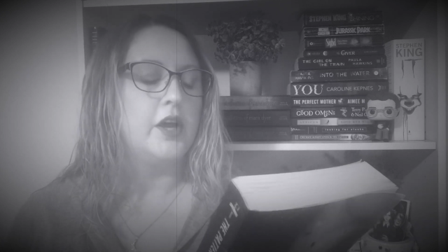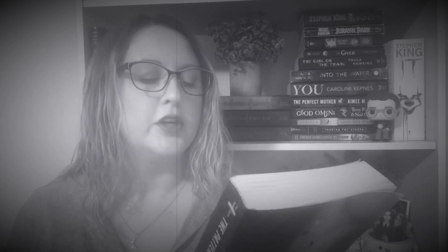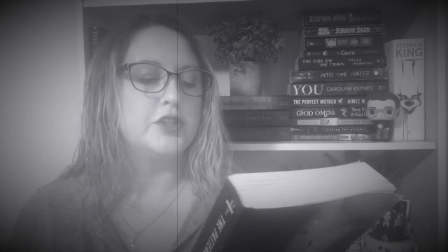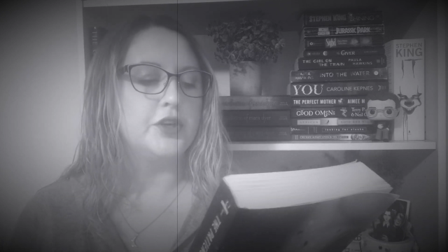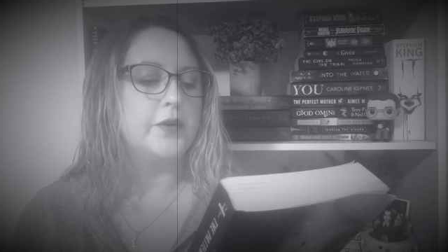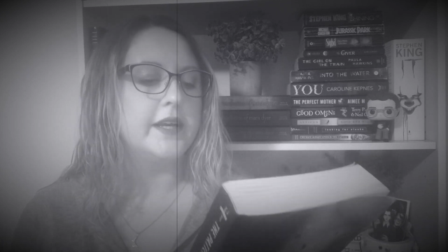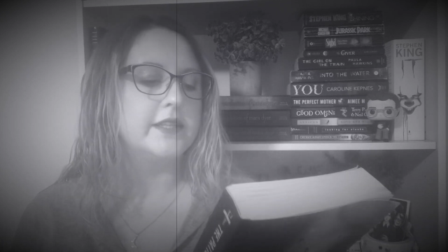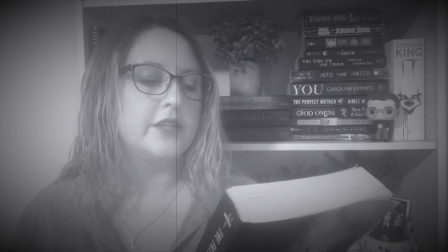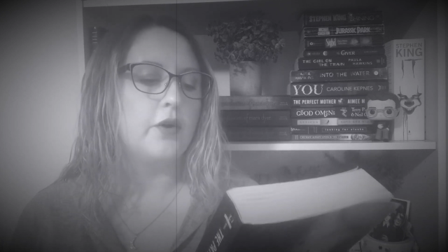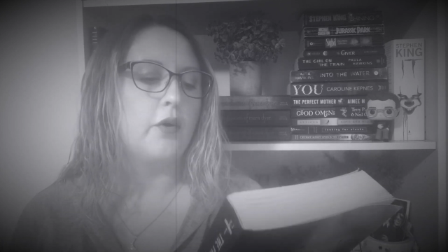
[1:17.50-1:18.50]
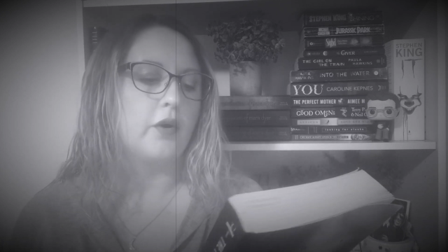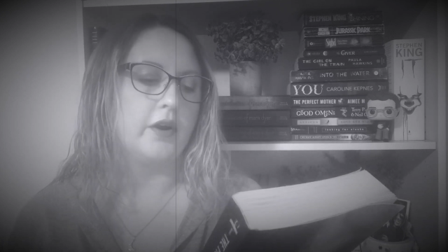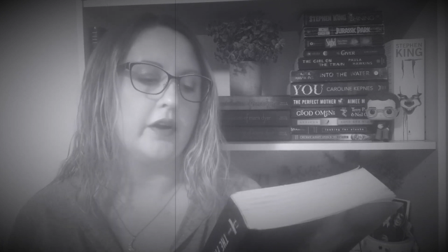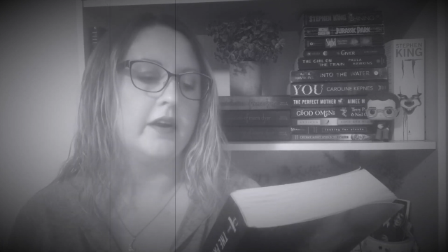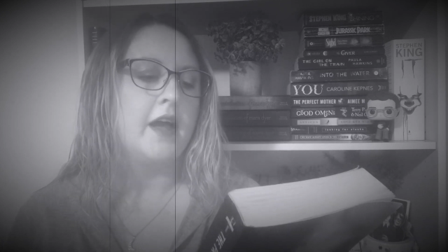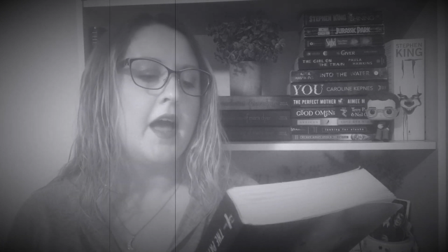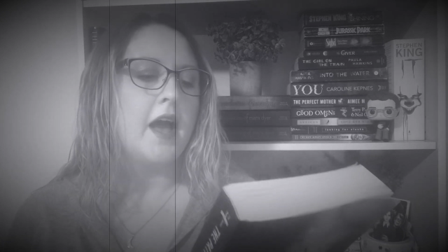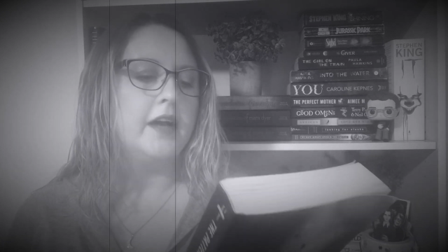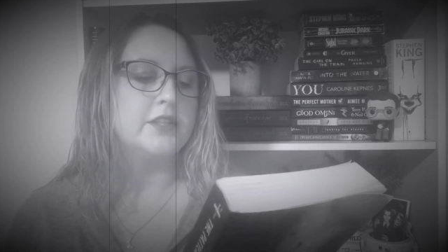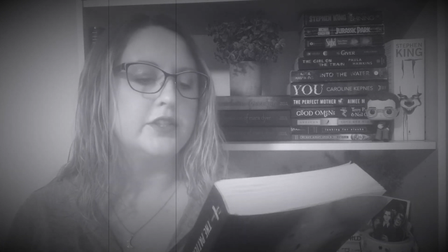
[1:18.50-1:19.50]
To his horror,
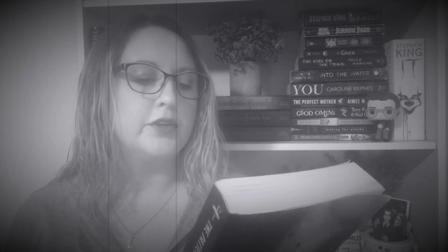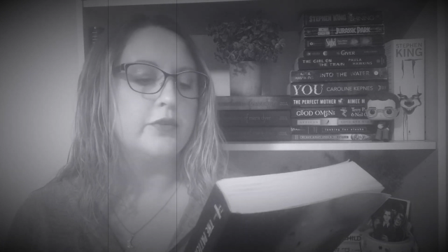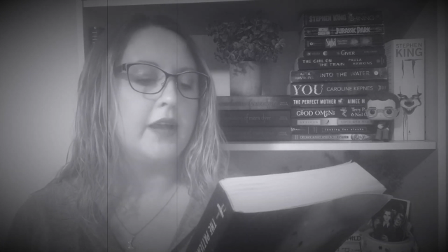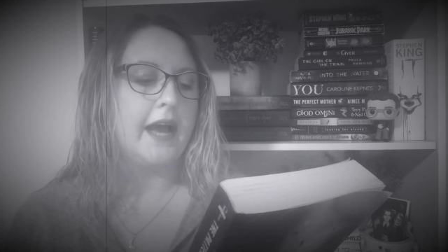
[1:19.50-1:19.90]
as soon